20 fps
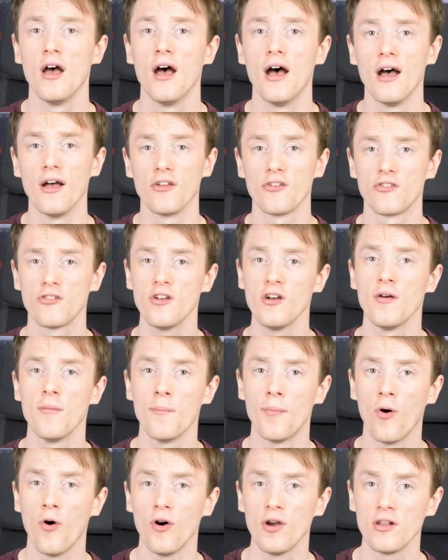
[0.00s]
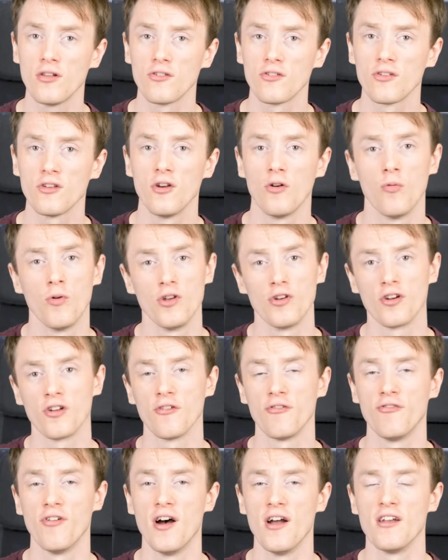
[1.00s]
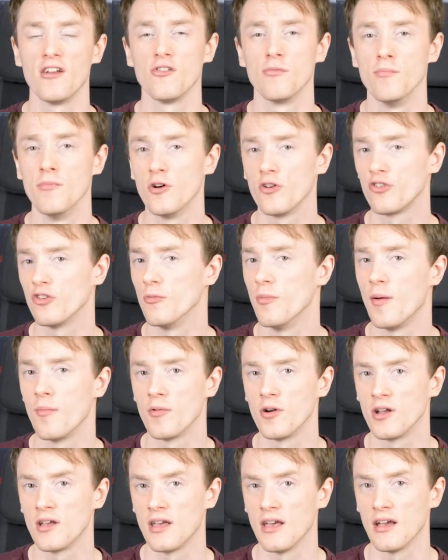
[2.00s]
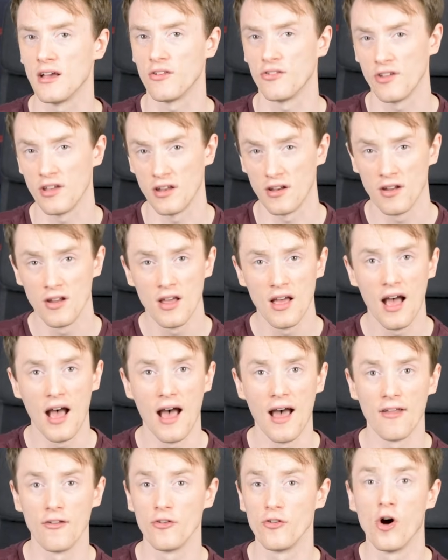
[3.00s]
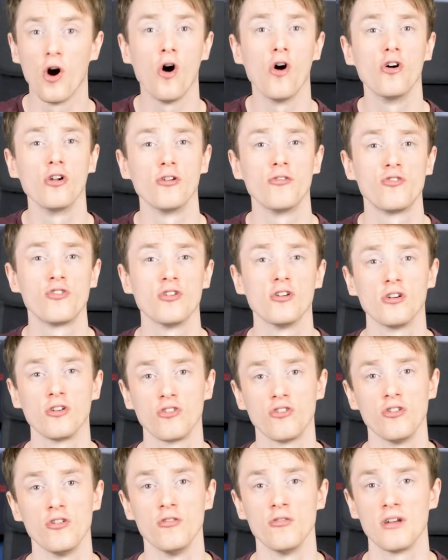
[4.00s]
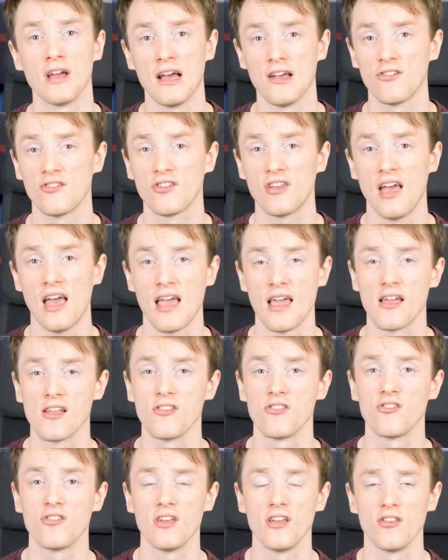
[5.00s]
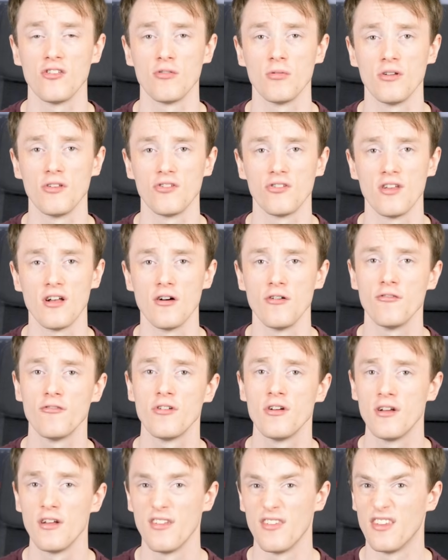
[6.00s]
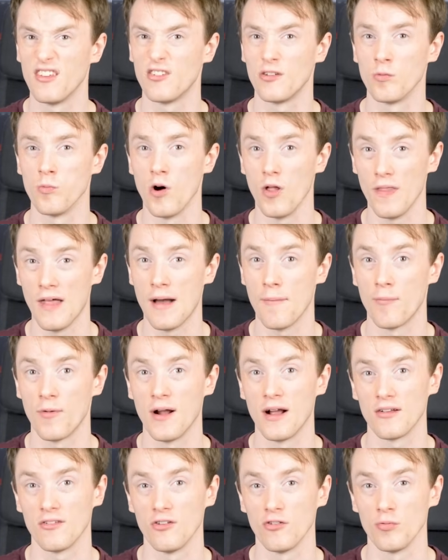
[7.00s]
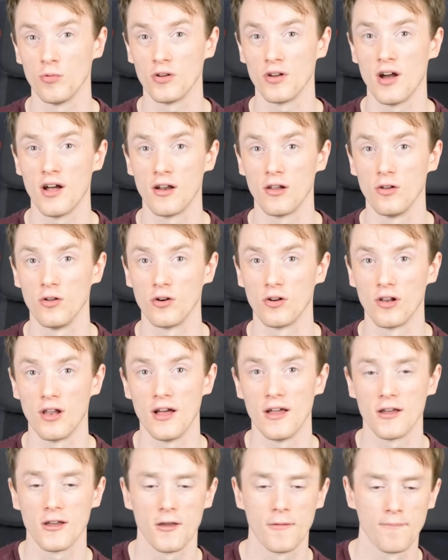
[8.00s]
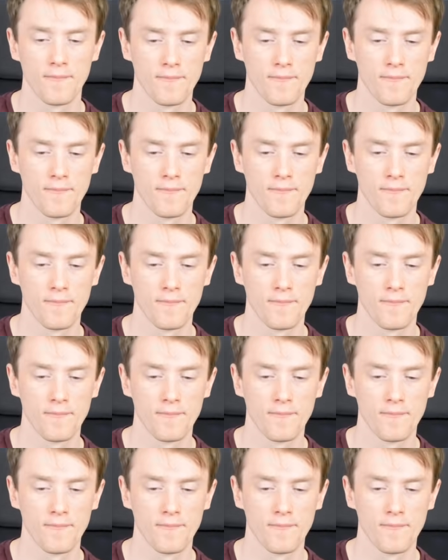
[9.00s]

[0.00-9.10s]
At a certain point, what you're going to find is muscle memory kicks in and the whole of chunk 2 cascades into itself. This is what that practice would kind of look like.